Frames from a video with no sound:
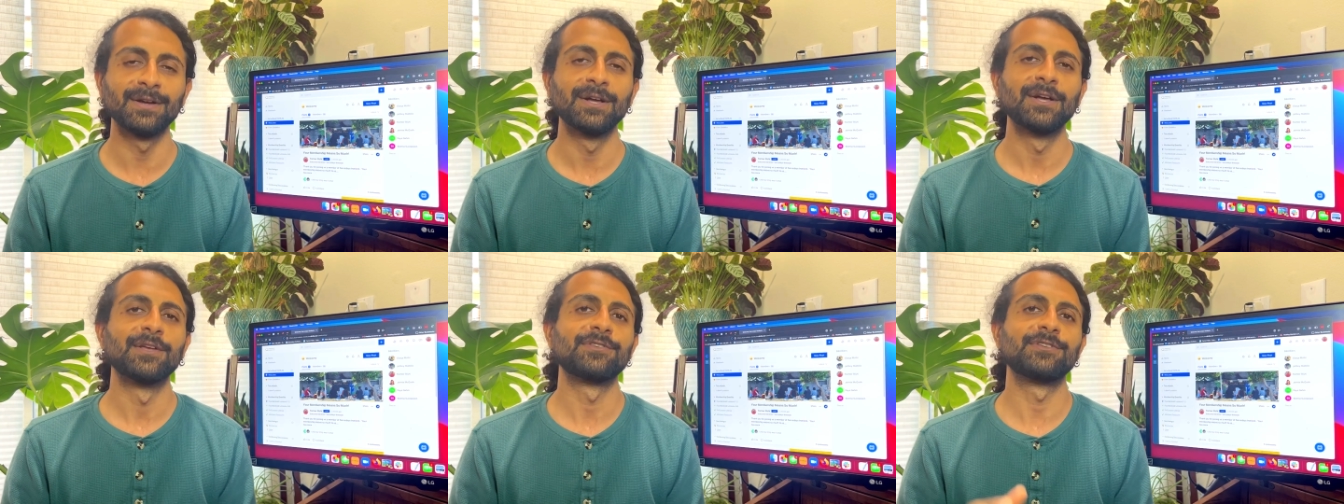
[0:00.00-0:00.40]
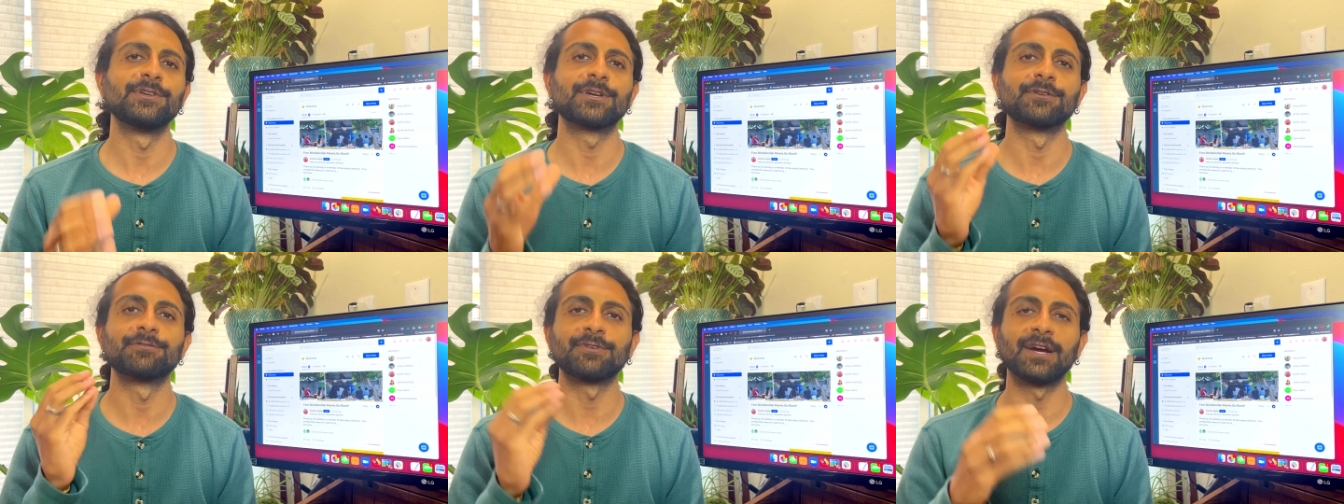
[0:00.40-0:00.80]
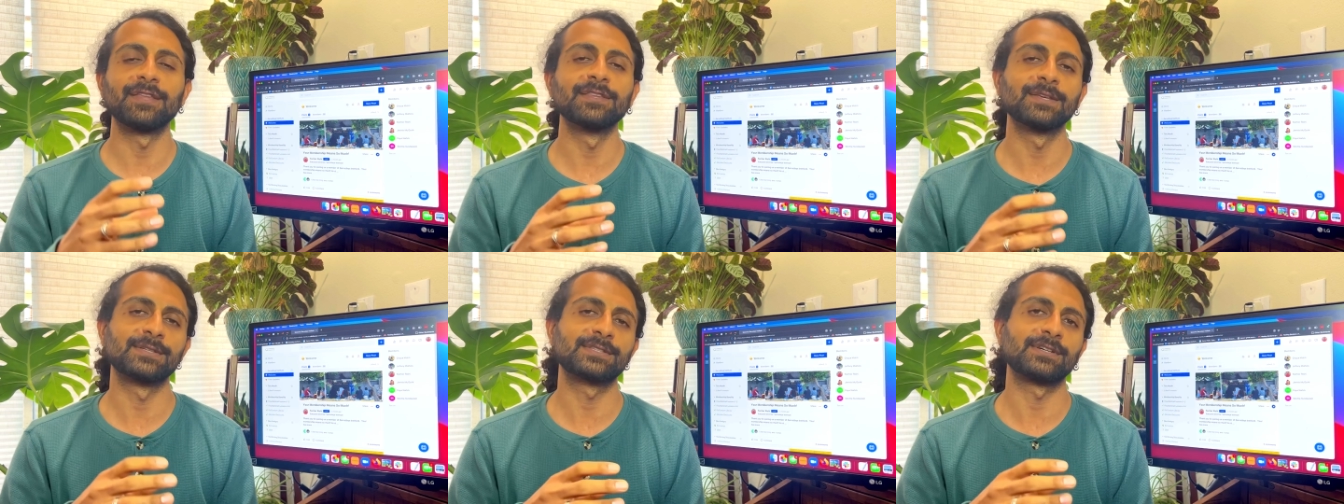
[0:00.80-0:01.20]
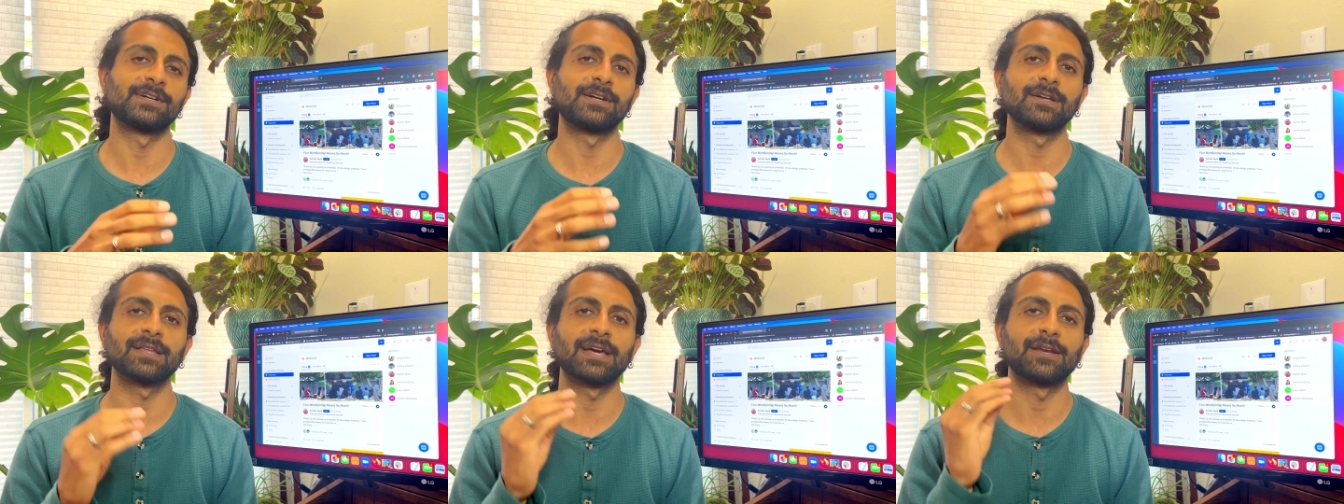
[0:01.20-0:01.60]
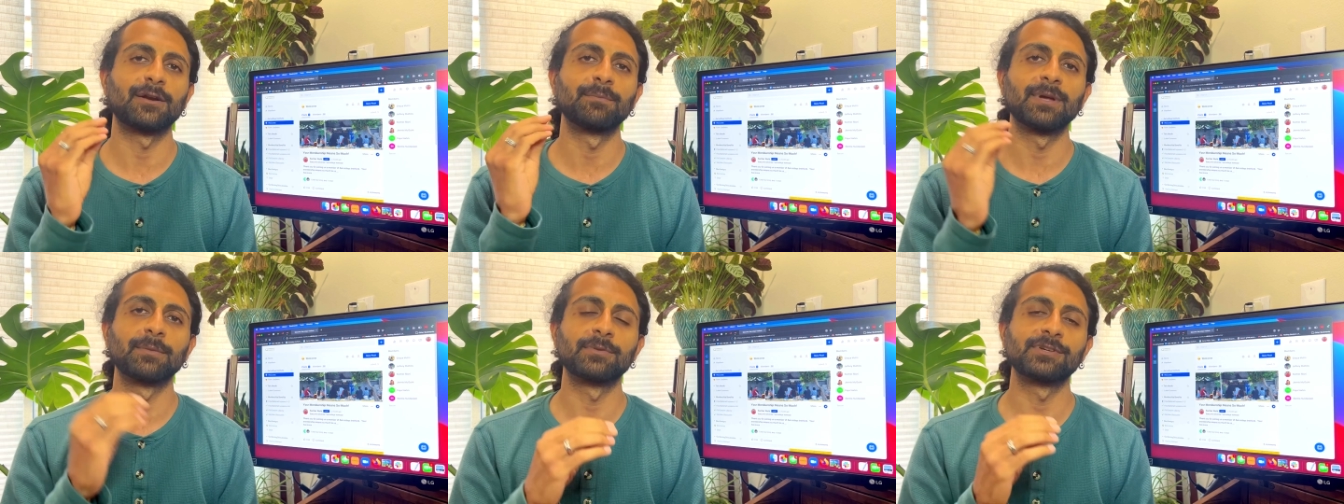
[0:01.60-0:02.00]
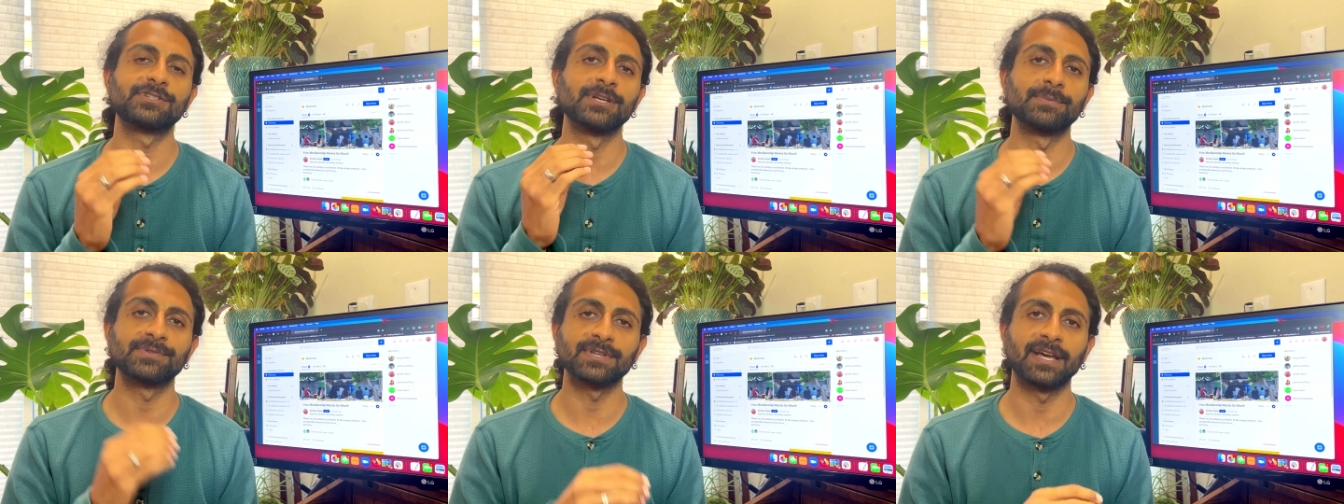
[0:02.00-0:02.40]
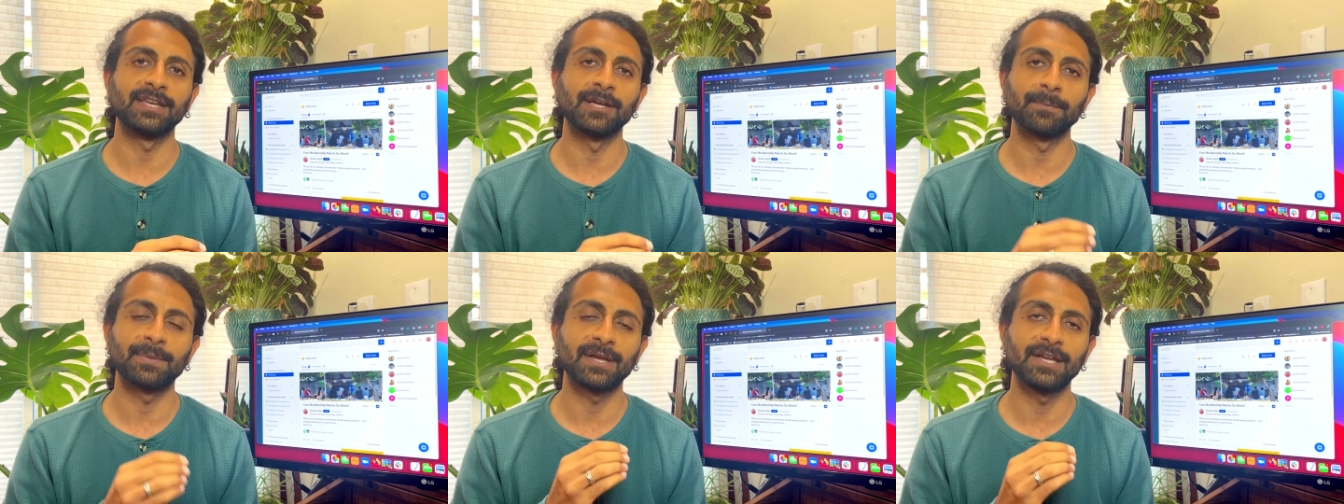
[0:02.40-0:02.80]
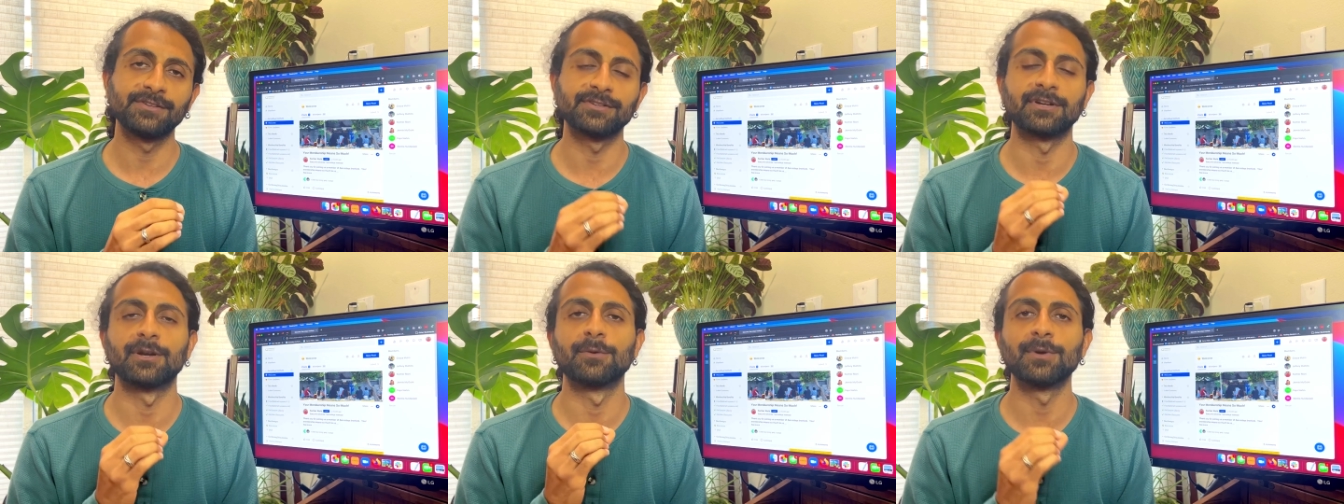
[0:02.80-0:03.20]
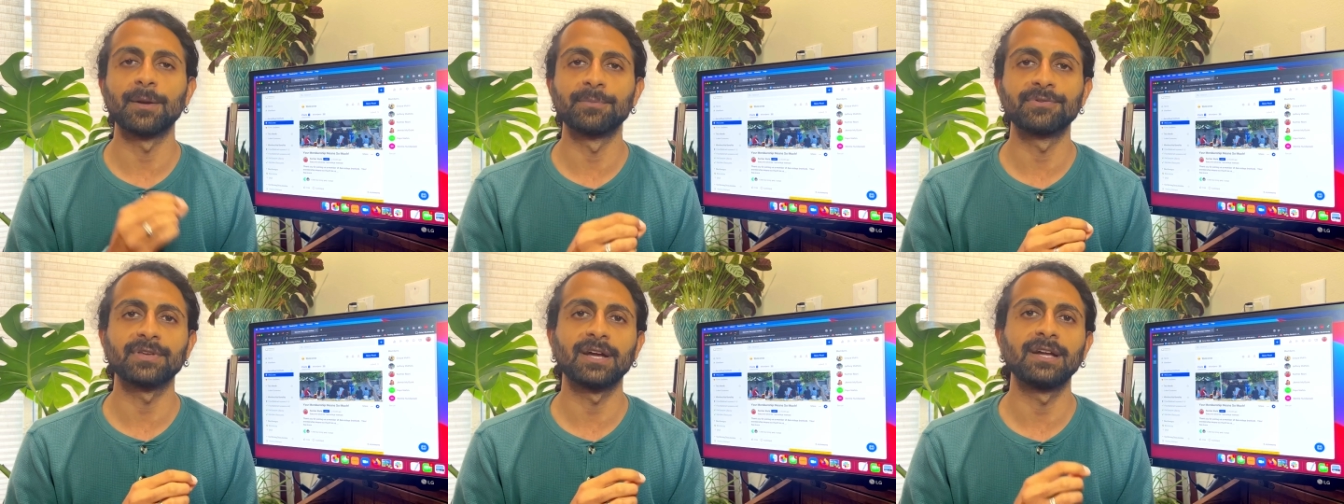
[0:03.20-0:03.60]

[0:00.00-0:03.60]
so you can find those all at our membership sign-up page on our website,